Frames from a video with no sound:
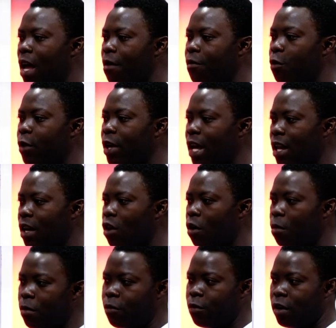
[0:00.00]
every weekend there
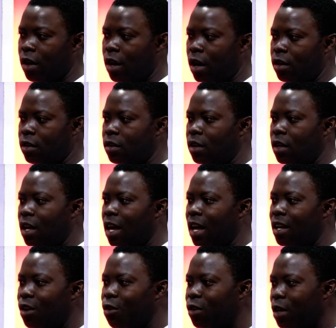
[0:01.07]
will be funeral,
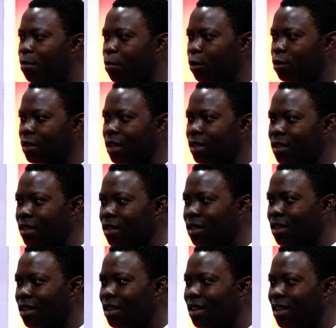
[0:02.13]
and they'll need posters,
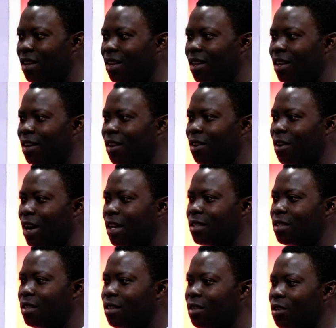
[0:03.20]

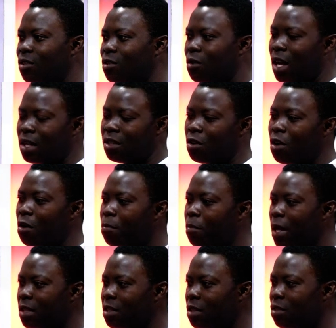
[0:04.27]
right? So as a young
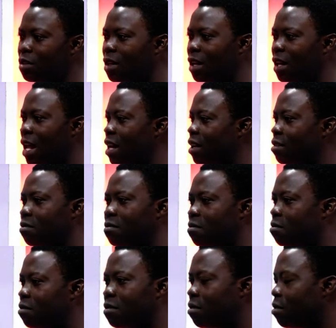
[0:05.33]
person, learn,
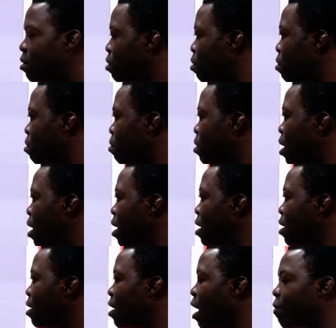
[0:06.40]

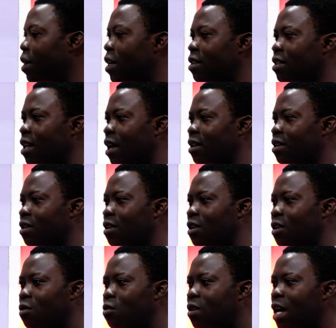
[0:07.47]
graphic design.
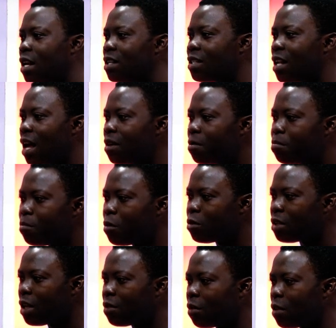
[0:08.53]
You can design
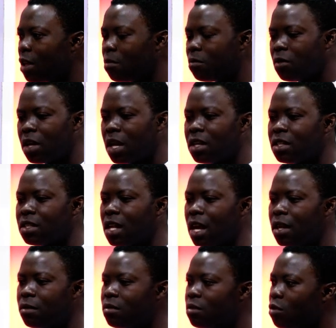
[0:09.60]
posters for them. You can
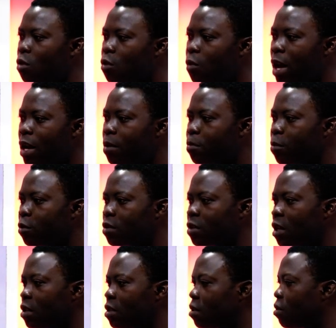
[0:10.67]
design, wedding
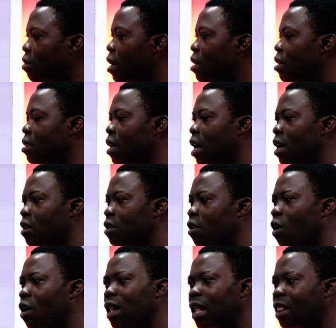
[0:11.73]
posters. You can design
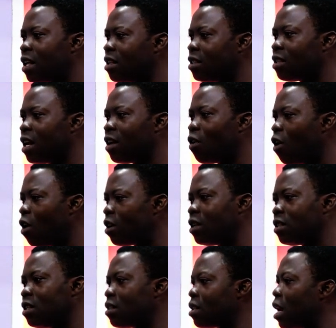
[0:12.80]
other things, and all
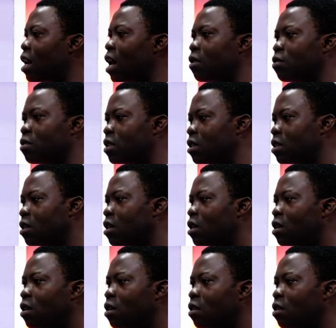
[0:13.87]
these things are done using,